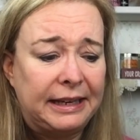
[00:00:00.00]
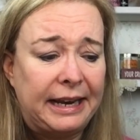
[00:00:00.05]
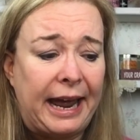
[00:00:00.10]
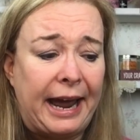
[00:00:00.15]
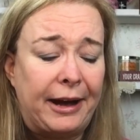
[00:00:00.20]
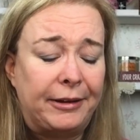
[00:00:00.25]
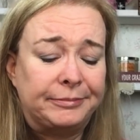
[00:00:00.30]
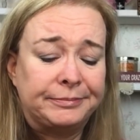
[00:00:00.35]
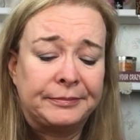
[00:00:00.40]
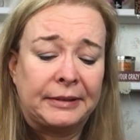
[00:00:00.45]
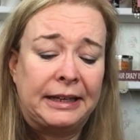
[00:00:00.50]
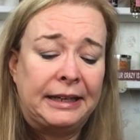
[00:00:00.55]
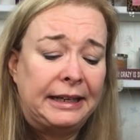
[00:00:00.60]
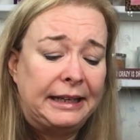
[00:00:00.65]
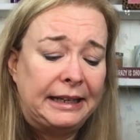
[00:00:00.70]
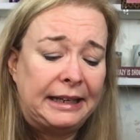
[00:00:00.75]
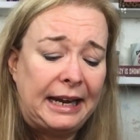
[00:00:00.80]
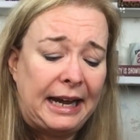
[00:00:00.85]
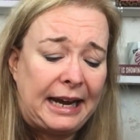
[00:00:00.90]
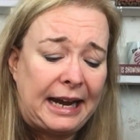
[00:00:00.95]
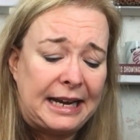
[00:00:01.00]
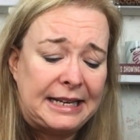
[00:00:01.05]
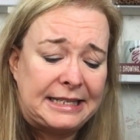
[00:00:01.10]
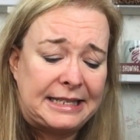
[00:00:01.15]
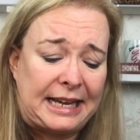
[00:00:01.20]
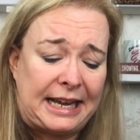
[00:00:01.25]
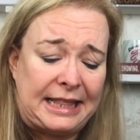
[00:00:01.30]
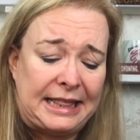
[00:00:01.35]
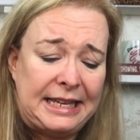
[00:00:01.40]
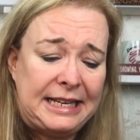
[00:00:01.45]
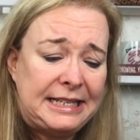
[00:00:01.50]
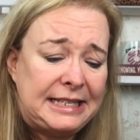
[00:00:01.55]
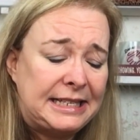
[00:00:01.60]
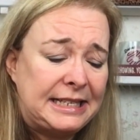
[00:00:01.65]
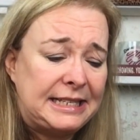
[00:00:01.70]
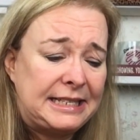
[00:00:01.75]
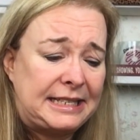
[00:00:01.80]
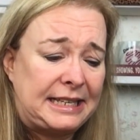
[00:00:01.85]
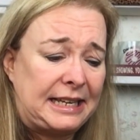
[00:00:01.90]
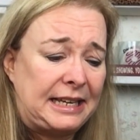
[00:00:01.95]
Now, like I say, this
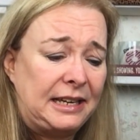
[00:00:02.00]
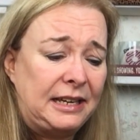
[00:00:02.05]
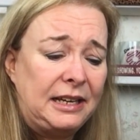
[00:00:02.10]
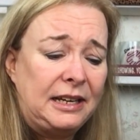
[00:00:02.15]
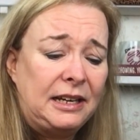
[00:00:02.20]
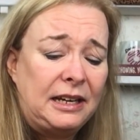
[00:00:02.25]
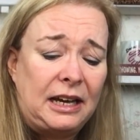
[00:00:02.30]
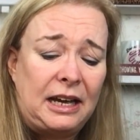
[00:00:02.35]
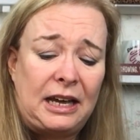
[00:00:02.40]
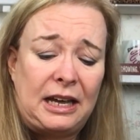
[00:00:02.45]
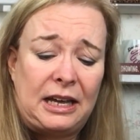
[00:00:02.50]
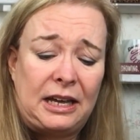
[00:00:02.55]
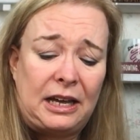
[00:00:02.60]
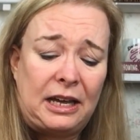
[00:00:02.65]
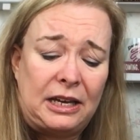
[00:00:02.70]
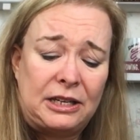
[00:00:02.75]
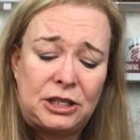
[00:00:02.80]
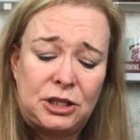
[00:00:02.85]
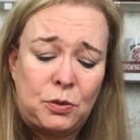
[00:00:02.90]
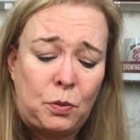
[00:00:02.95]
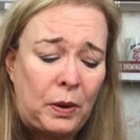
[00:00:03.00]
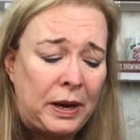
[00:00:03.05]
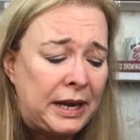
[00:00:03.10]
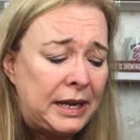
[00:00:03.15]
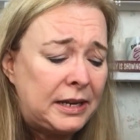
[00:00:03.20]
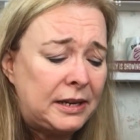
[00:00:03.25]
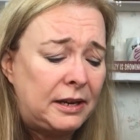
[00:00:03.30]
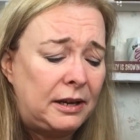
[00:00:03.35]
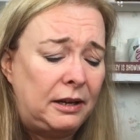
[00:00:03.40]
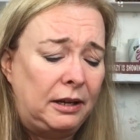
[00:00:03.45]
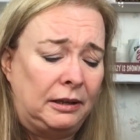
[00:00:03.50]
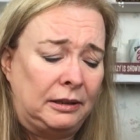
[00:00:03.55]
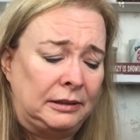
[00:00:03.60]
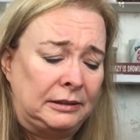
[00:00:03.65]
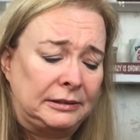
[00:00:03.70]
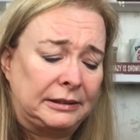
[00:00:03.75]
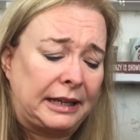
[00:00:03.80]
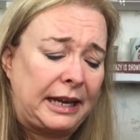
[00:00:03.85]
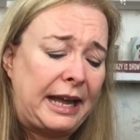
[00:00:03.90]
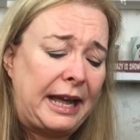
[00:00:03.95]
is a sweet
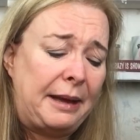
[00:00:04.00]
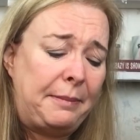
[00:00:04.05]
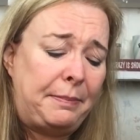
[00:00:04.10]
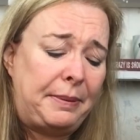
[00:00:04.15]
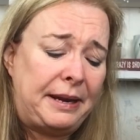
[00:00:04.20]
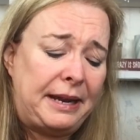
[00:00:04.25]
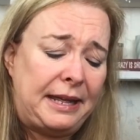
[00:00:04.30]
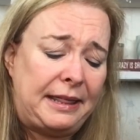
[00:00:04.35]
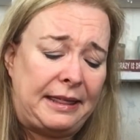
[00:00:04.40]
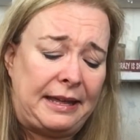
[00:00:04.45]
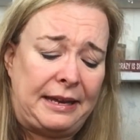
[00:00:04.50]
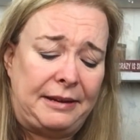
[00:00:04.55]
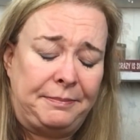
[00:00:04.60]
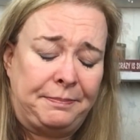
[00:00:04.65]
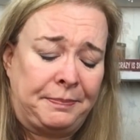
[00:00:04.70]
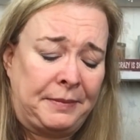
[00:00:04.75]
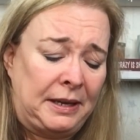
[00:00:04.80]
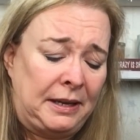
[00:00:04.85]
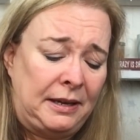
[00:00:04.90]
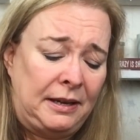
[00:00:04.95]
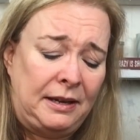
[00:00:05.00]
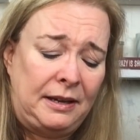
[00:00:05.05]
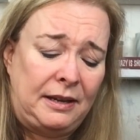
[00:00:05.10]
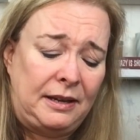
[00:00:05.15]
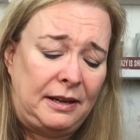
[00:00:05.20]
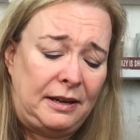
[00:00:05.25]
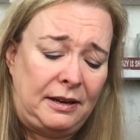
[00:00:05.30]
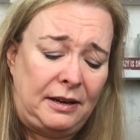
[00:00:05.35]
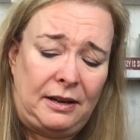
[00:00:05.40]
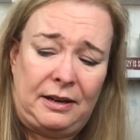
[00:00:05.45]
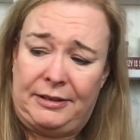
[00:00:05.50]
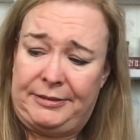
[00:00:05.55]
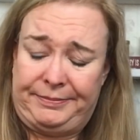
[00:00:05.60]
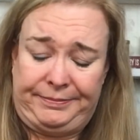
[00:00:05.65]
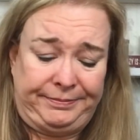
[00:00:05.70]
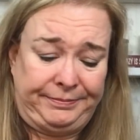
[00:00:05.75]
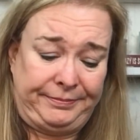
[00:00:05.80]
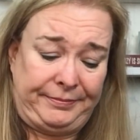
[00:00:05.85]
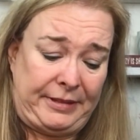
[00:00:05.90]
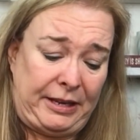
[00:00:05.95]
company that
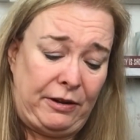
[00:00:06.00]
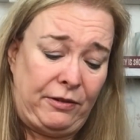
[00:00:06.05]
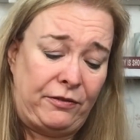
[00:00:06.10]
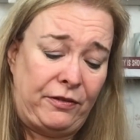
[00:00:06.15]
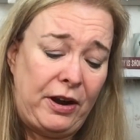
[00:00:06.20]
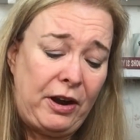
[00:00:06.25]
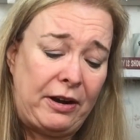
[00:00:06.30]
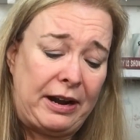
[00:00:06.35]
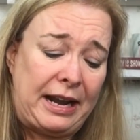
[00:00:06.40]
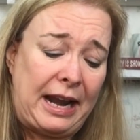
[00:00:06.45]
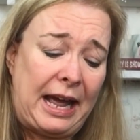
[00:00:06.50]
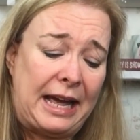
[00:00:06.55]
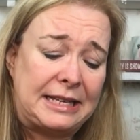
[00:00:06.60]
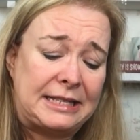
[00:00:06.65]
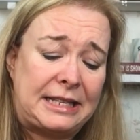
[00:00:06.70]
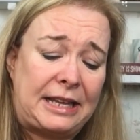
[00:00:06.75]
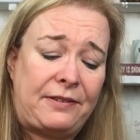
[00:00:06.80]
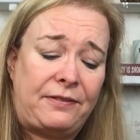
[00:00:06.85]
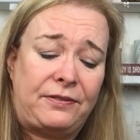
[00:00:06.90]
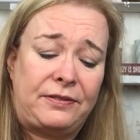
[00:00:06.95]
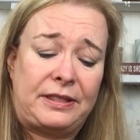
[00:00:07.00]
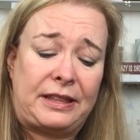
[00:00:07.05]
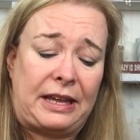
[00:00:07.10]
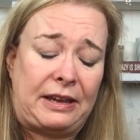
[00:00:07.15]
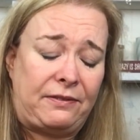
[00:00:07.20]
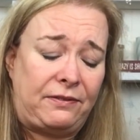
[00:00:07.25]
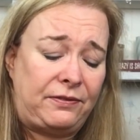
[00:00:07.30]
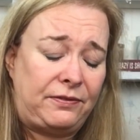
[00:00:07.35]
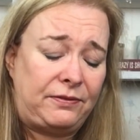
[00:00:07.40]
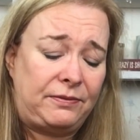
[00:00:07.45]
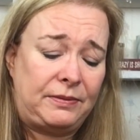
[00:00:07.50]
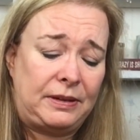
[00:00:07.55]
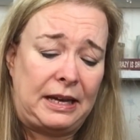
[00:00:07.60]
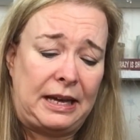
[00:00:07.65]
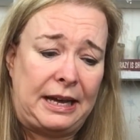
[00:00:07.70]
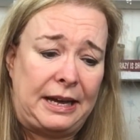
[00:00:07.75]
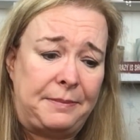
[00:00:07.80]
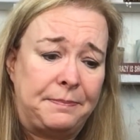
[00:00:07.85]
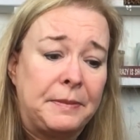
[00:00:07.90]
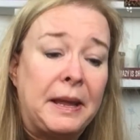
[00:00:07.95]
they're very nice.
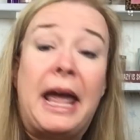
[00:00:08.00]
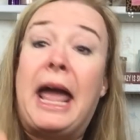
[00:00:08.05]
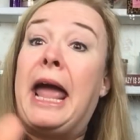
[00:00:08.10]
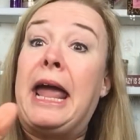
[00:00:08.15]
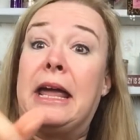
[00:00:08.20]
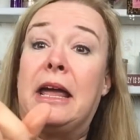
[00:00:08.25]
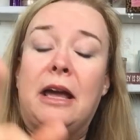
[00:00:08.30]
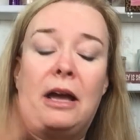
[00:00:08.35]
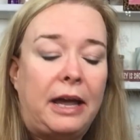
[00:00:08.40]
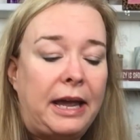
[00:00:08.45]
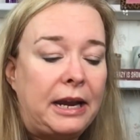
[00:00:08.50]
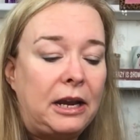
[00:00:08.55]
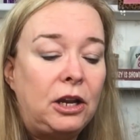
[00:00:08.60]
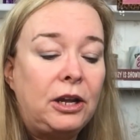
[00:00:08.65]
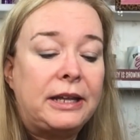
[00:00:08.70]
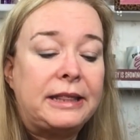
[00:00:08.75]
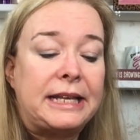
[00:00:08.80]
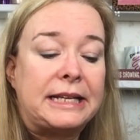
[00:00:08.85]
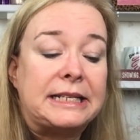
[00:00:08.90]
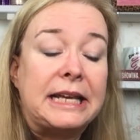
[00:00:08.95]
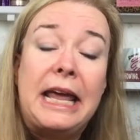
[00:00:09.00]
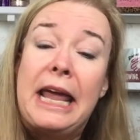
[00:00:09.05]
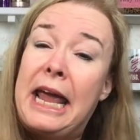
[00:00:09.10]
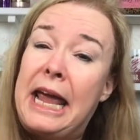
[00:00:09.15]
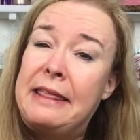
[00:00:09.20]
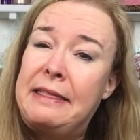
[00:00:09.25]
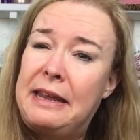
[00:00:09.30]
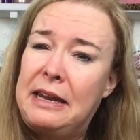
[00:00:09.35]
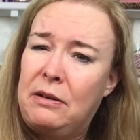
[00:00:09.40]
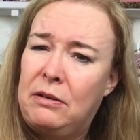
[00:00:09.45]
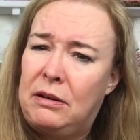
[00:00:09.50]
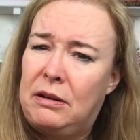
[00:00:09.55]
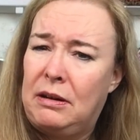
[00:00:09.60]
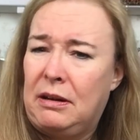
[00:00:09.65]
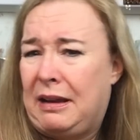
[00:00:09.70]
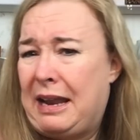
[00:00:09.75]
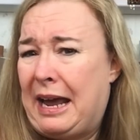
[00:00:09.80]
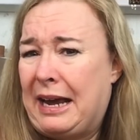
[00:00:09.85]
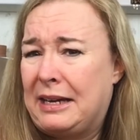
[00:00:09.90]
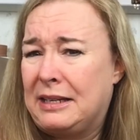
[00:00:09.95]
And look at this. And then,
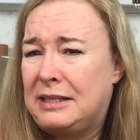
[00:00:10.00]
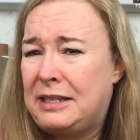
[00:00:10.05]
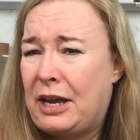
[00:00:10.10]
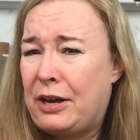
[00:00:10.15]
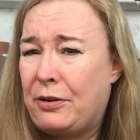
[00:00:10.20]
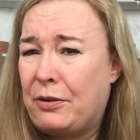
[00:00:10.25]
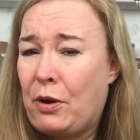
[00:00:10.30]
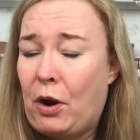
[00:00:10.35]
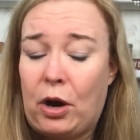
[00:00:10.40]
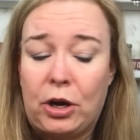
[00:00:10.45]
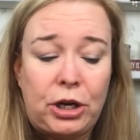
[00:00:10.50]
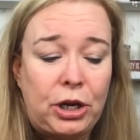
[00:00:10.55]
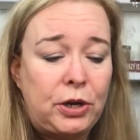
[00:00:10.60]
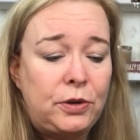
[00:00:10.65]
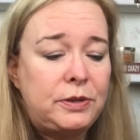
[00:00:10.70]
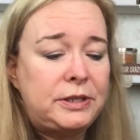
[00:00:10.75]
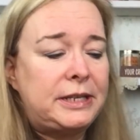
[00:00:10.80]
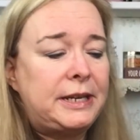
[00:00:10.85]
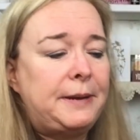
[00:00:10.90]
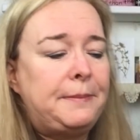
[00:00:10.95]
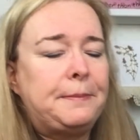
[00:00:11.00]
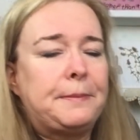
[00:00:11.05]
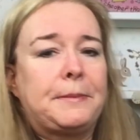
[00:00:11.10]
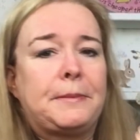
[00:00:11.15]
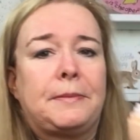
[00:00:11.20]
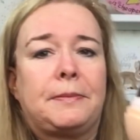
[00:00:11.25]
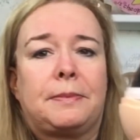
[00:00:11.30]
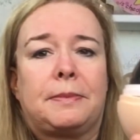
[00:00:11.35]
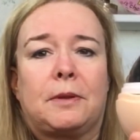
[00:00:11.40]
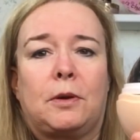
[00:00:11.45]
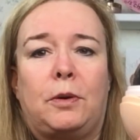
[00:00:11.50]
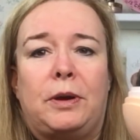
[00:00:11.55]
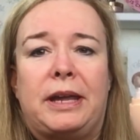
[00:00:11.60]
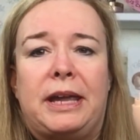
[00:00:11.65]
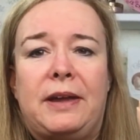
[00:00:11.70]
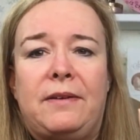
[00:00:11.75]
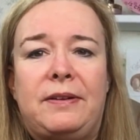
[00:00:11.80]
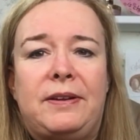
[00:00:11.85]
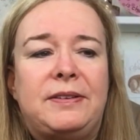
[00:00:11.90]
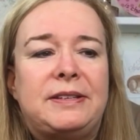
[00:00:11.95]
like, say you're not using it, we
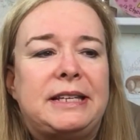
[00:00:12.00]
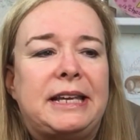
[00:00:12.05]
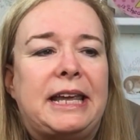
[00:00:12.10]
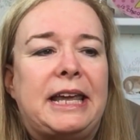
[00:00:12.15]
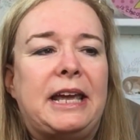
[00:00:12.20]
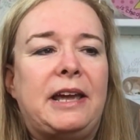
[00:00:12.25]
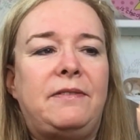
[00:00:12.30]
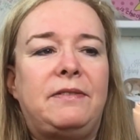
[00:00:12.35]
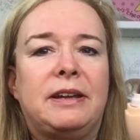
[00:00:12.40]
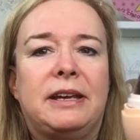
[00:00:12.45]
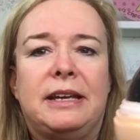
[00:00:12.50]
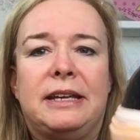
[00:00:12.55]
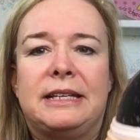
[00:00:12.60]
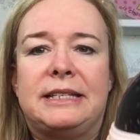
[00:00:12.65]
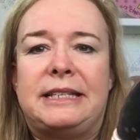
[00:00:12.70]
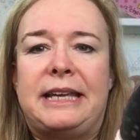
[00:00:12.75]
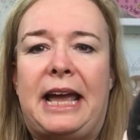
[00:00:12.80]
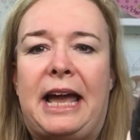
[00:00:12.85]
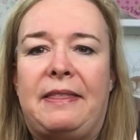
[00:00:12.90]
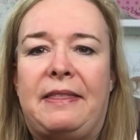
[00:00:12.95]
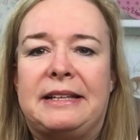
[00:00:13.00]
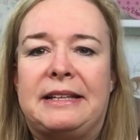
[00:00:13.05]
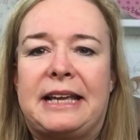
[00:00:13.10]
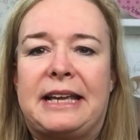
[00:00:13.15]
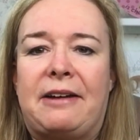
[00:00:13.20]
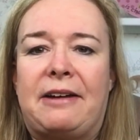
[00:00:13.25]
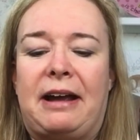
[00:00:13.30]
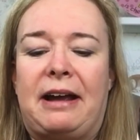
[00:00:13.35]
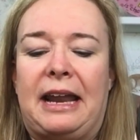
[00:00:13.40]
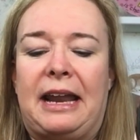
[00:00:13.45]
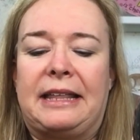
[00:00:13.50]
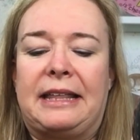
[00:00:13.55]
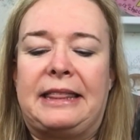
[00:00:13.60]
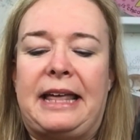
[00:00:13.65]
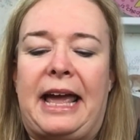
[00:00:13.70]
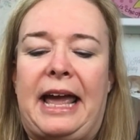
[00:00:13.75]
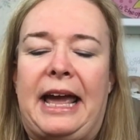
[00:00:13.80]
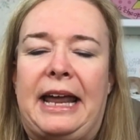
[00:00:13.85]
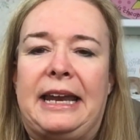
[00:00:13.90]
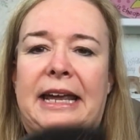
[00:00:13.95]
give it as a gift. See how that's got right like
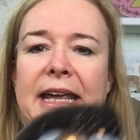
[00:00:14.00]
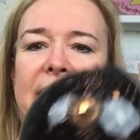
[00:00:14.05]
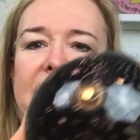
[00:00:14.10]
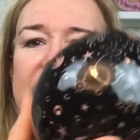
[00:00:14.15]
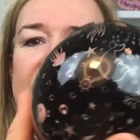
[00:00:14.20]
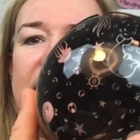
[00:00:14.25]
that?